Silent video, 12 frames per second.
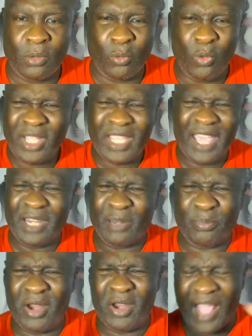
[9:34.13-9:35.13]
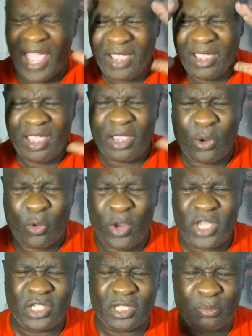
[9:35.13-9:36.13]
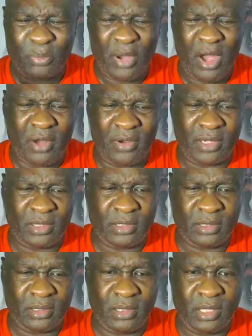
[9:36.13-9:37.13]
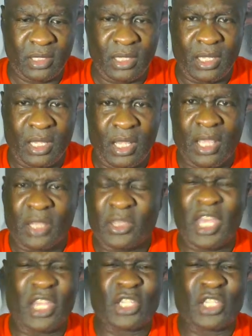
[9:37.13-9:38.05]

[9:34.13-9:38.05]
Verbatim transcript: what kind of parent? I question a parent that